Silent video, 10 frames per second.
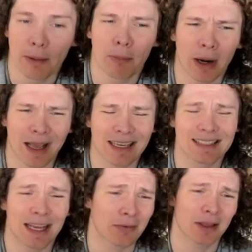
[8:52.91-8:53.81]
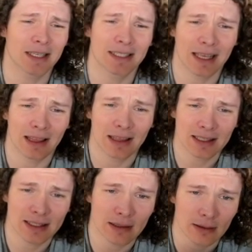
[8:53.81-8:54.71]
But I can definitely see
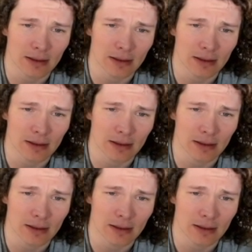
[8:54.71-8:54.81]
this